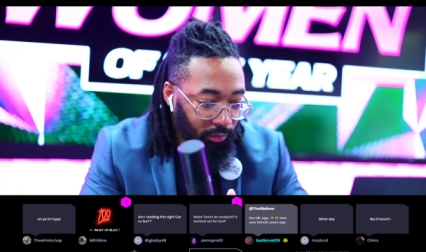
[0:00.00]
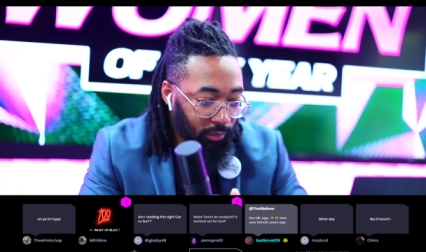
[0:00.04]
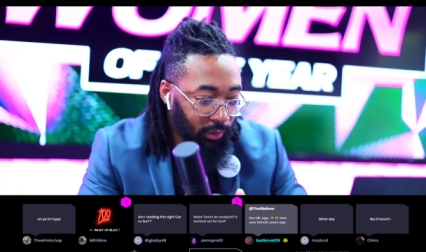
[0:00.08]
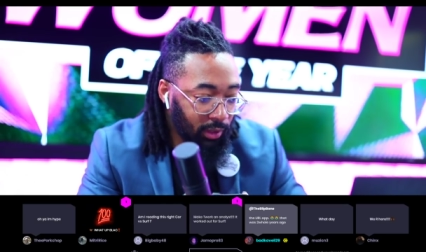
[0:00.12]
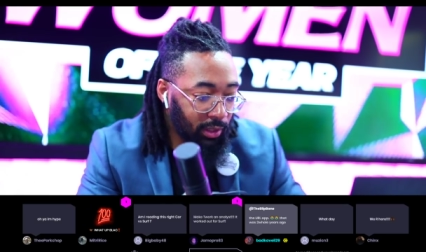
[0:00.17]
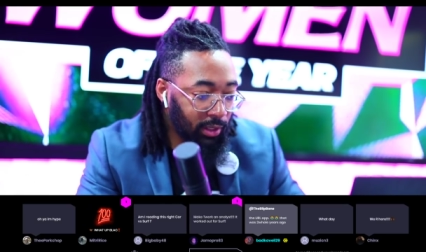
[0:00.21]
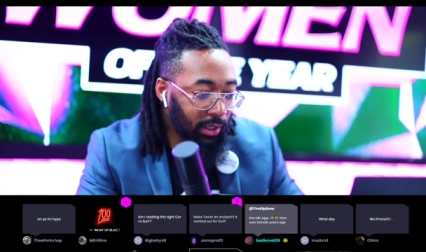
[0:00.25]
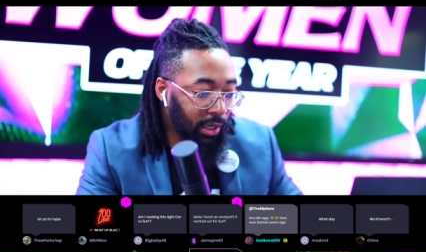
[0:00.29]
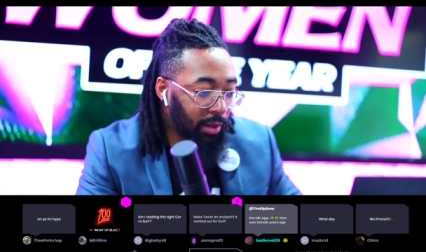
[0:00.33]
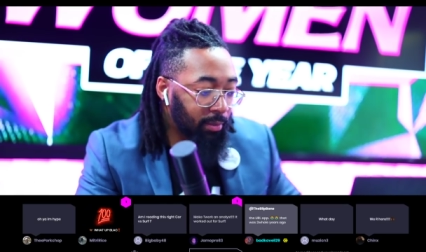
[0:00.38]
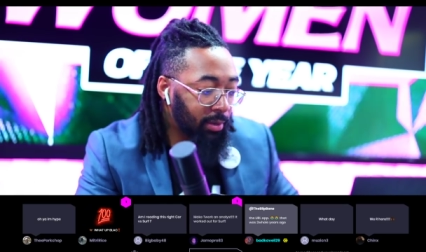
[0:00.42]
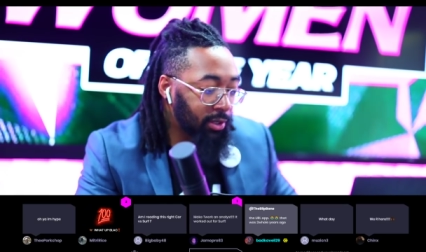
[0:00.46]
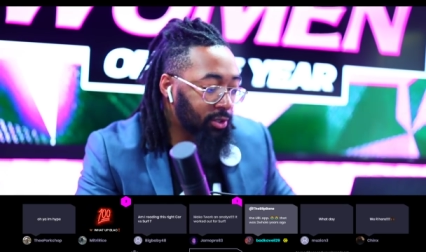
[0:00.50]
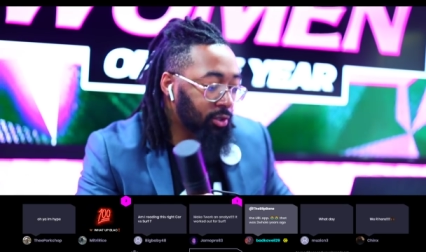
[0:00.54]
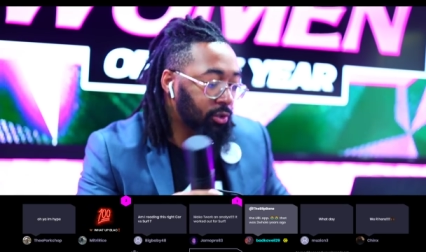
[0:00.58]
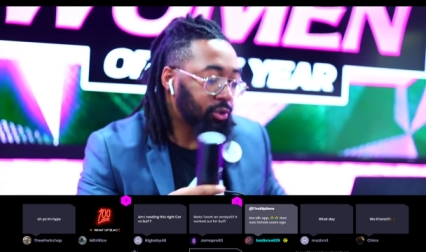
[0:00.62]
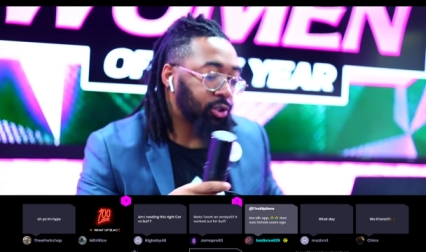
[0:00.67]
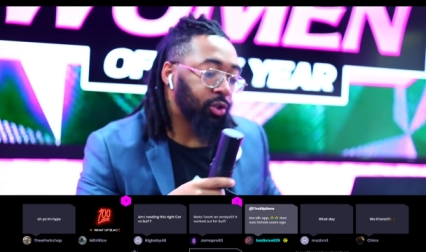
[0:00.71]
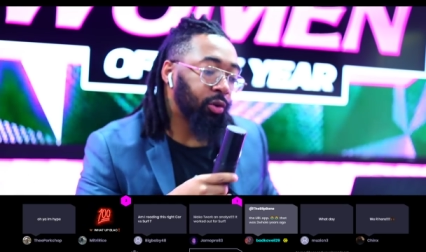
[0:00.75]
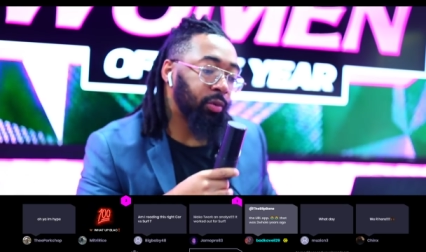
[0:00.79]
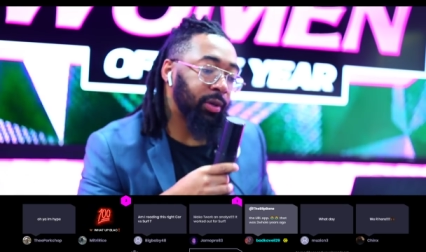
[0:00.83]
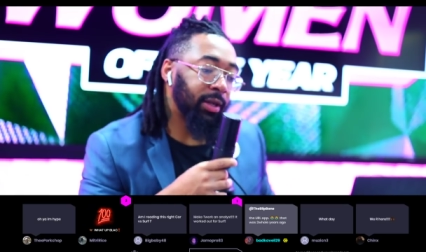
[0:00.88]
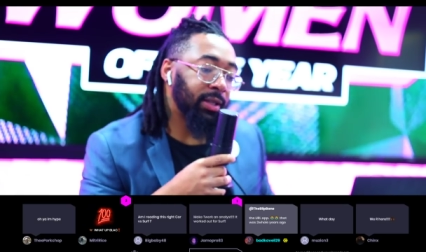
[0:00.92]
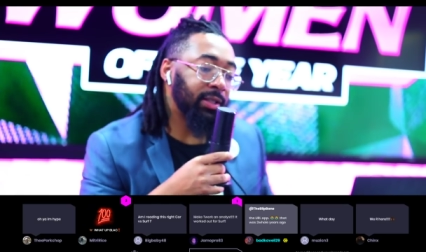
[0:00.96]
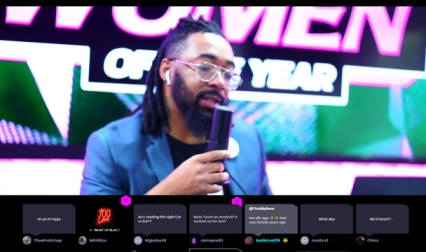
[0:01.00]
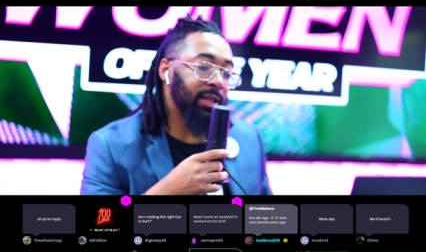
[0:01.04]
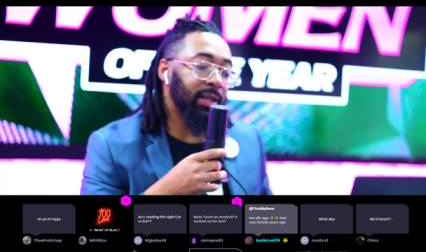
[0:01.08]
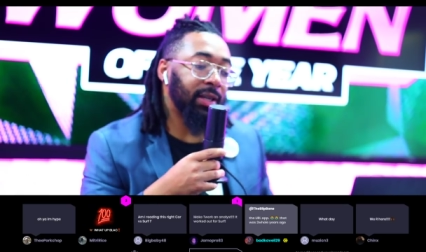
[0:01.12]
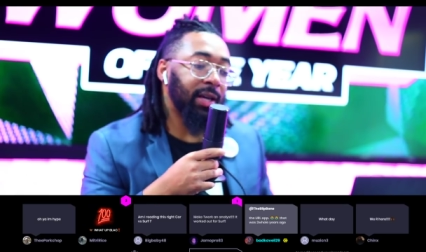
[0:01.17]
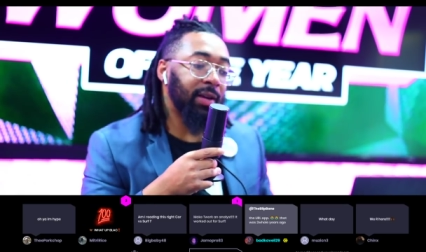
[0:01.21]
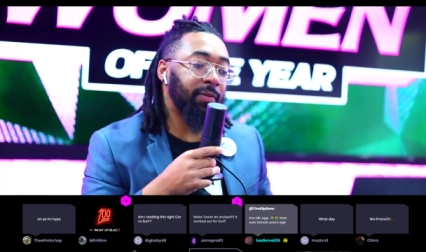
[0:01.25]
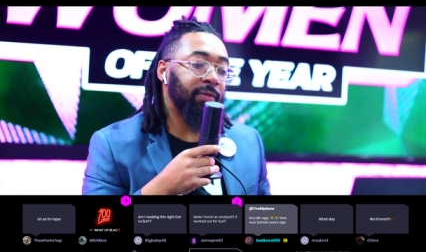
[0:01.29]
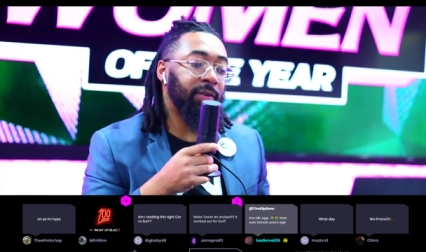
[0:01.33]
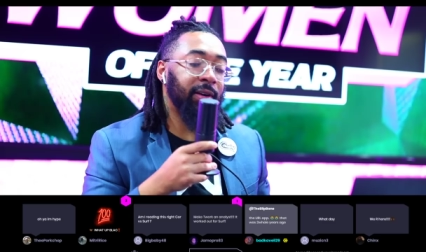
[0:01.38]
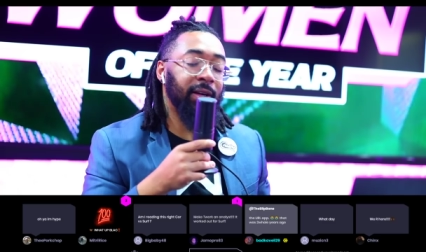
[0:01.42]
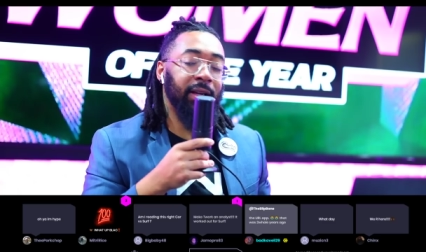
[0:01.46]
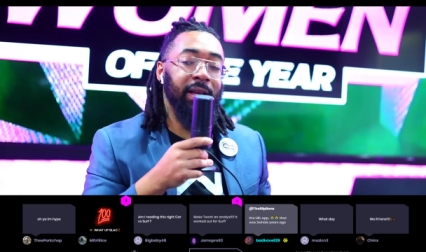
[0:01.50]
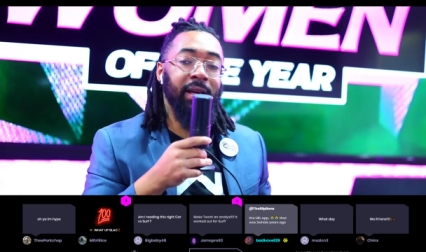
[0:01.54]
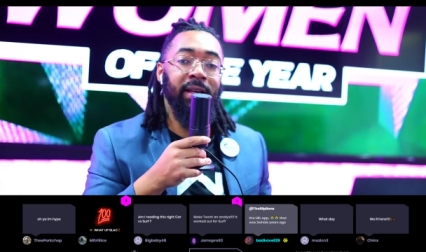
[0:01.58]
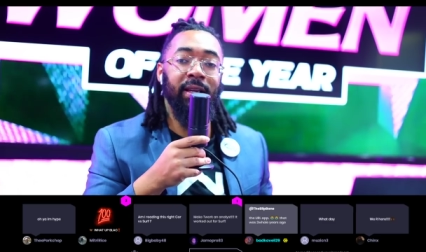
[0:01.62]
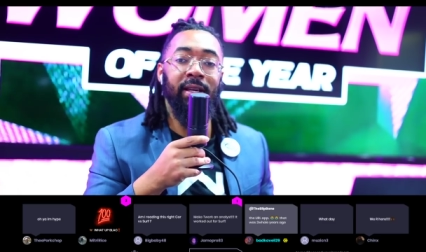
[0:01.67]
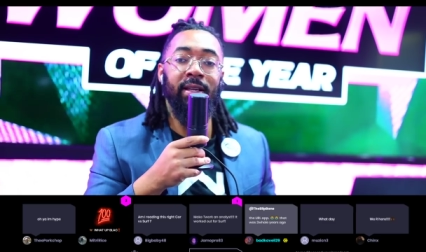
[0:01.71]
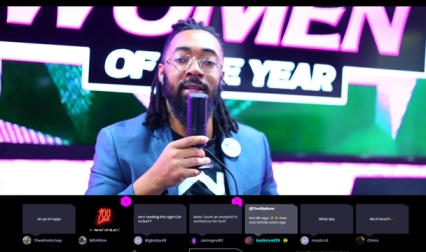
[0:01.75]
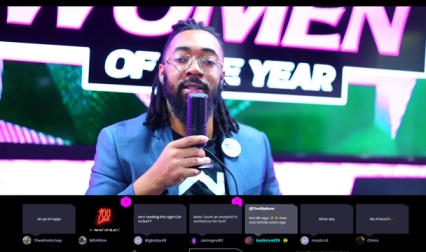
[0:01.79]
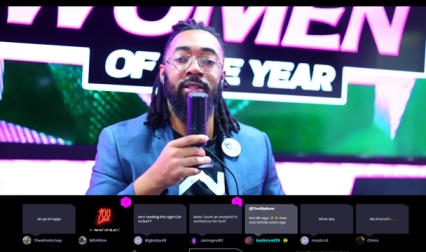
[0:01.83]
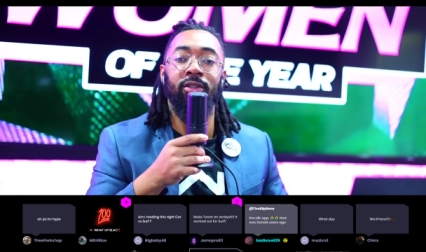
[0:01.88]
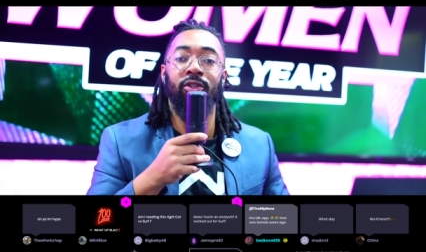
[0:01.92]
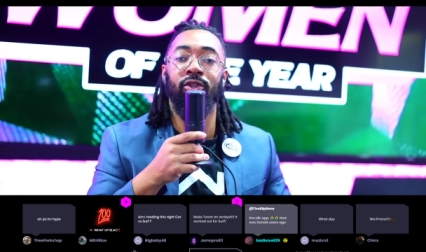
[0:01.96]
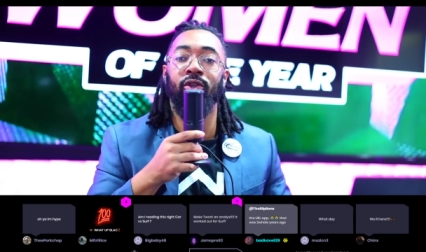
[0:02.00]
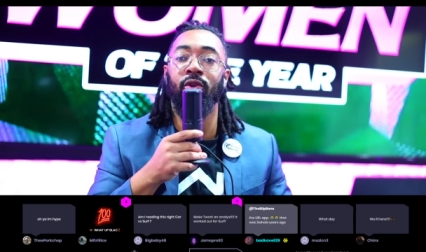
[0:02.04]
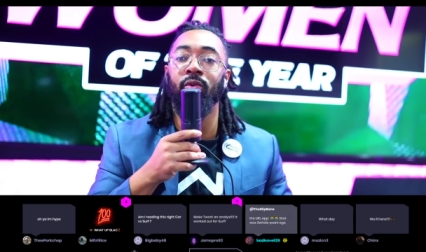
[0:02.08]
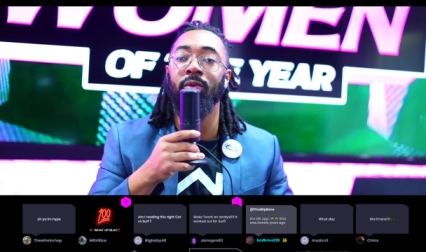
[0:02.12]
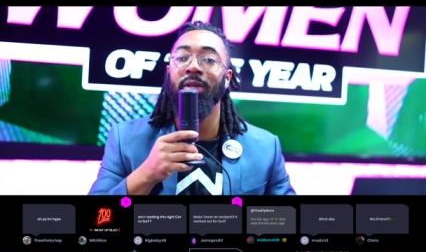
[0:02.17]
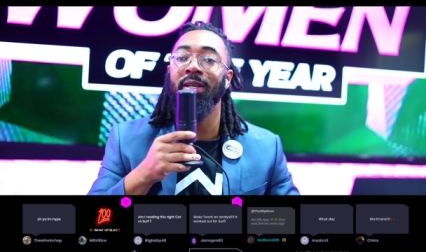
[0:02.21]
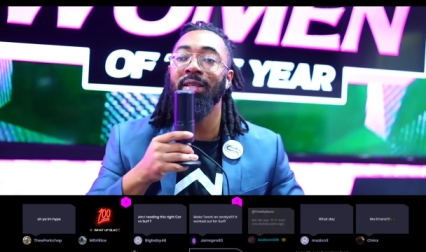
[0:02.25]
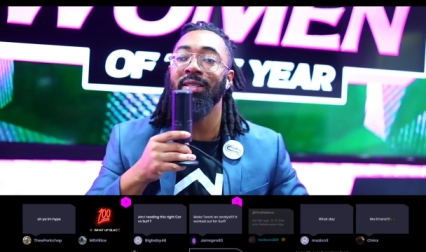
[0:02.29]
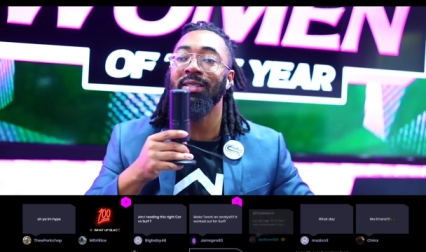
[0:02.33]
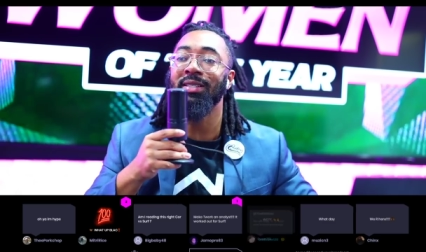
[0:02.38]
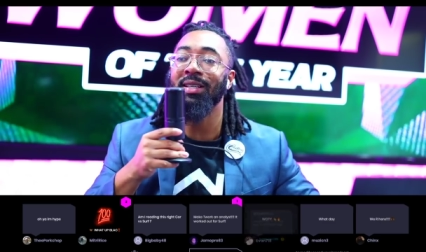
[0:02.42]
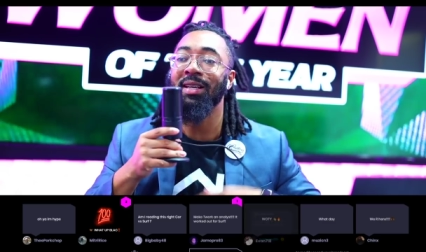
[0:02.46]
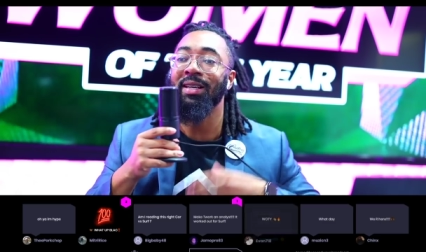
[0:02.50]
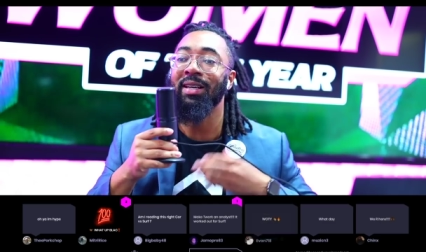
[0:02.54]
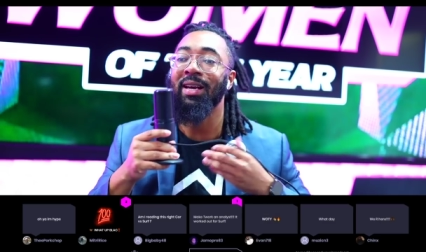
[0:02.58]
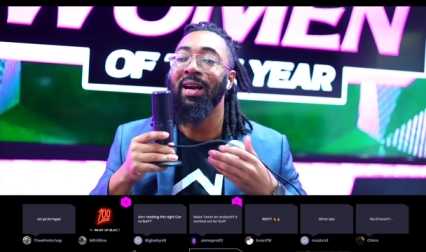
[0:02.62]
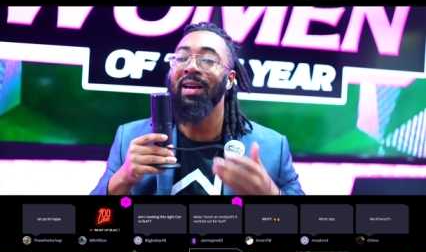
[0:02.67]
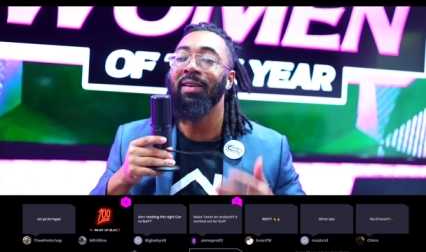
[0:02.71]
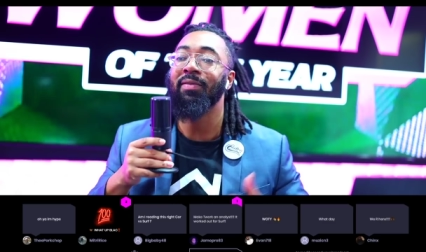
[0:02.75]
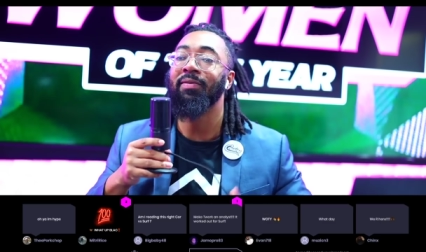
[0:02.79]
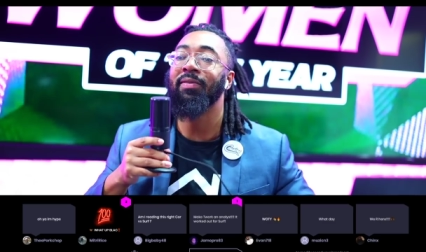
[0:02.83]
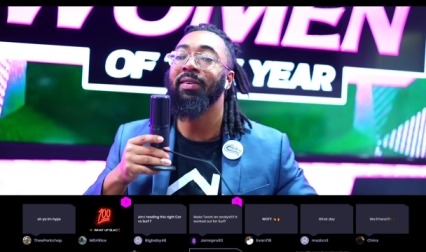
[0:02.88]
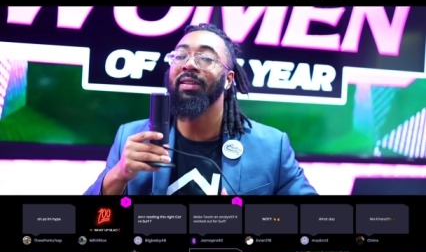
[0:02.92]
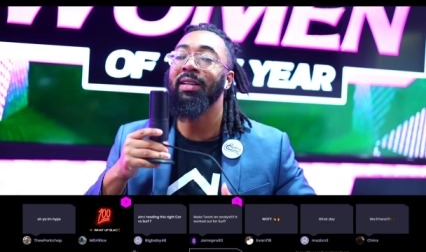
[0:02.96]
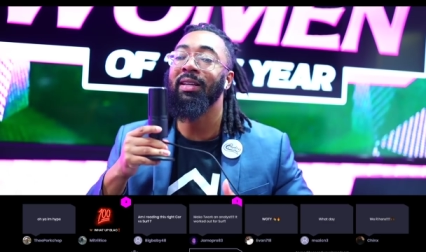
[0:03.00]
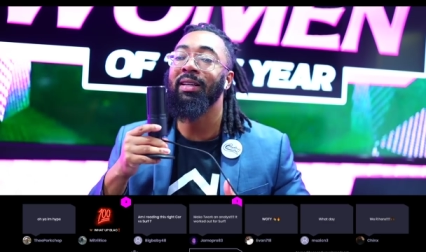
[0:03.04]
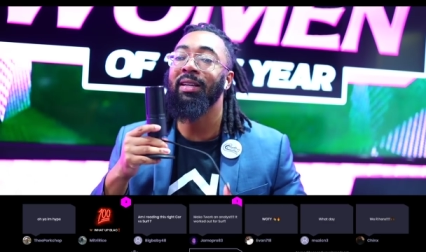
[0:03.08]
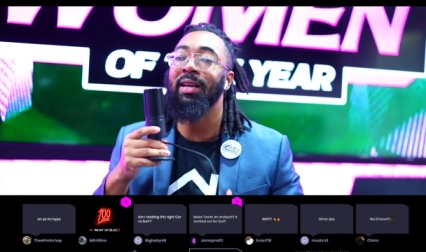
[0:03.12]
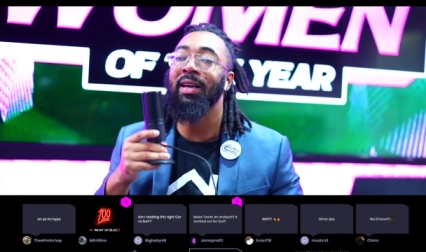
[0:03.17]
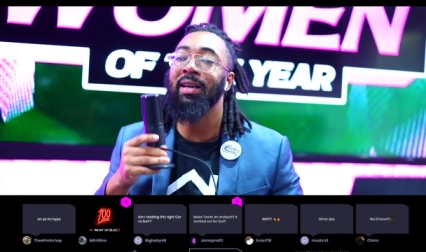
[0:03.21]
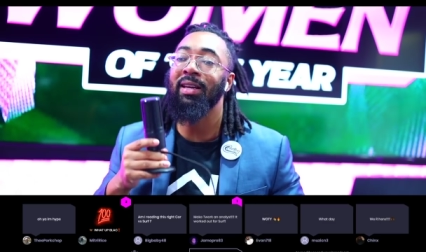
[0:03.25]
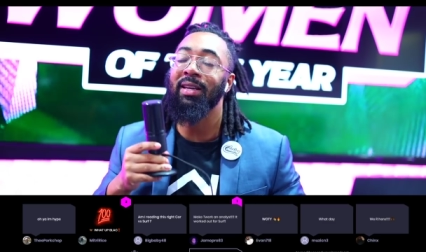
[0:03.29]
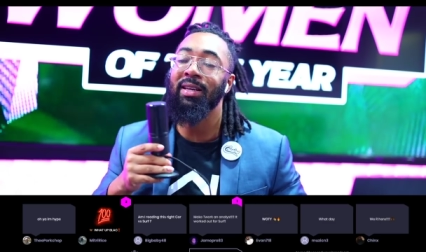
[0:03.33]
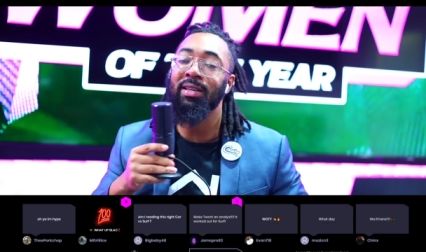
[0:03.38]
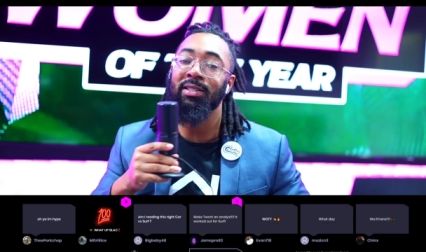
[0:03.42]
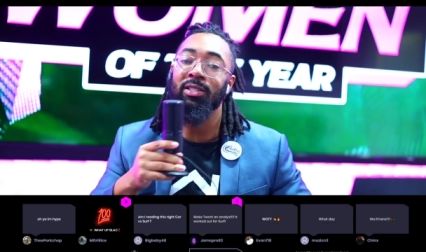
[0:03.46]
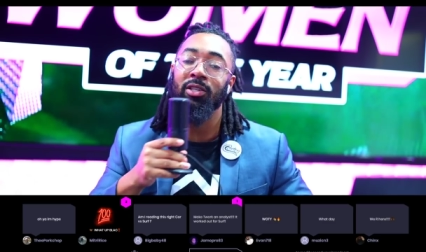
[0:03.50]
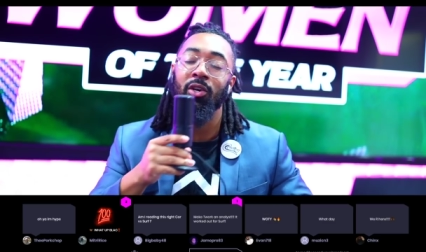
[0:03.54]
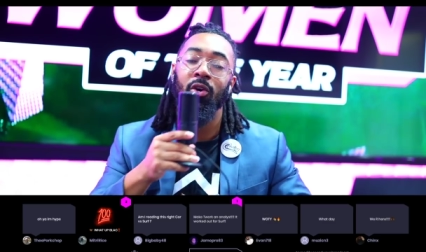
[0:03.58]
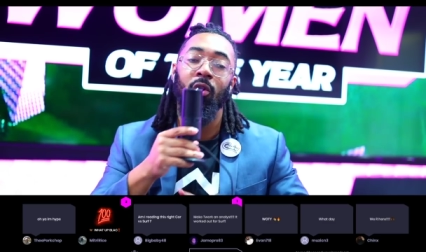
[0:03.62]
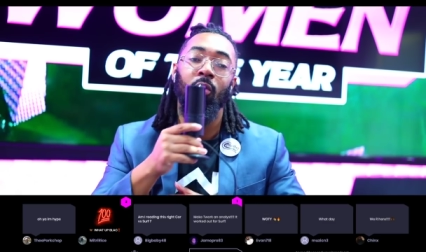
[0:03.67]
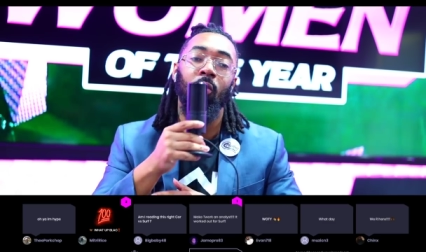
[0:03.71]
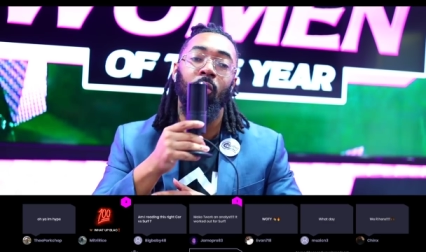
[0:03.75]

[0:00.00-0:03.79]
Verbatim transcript: You know what I mean? So tune in tonight for the ladies. Tune in tonight for the ladies.